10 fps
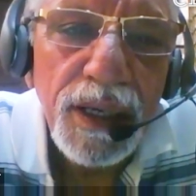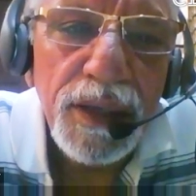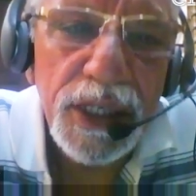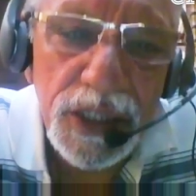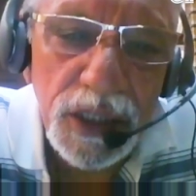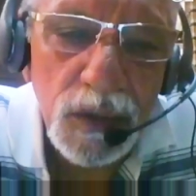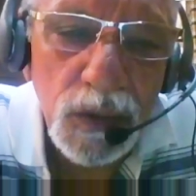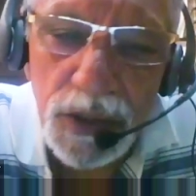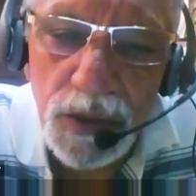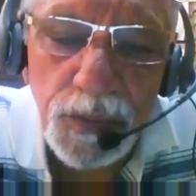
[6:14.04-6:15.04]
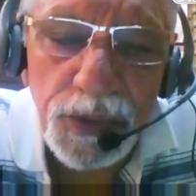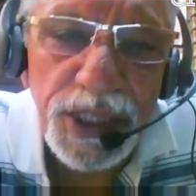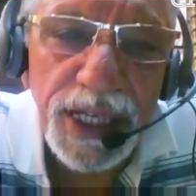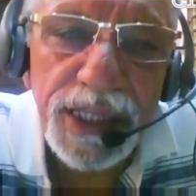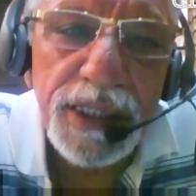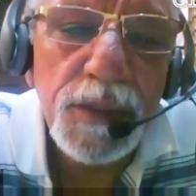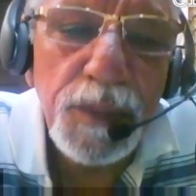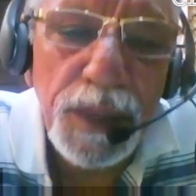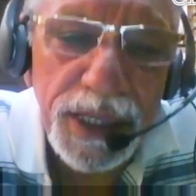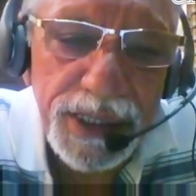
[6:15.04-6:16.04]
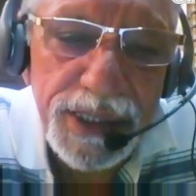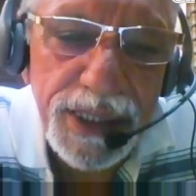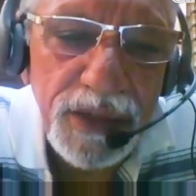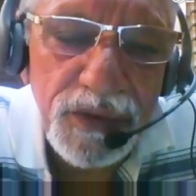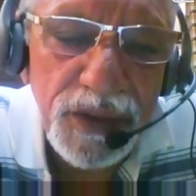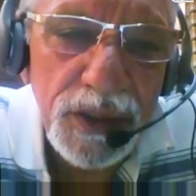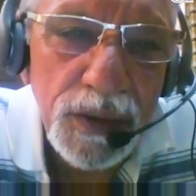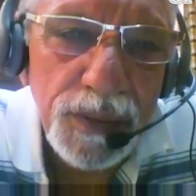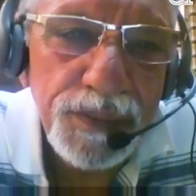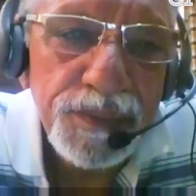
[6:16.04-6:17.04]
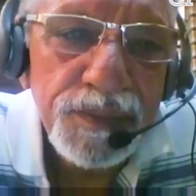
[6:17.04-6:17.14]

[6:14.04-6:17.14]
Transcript: Russia wants to project its power in Central Europe.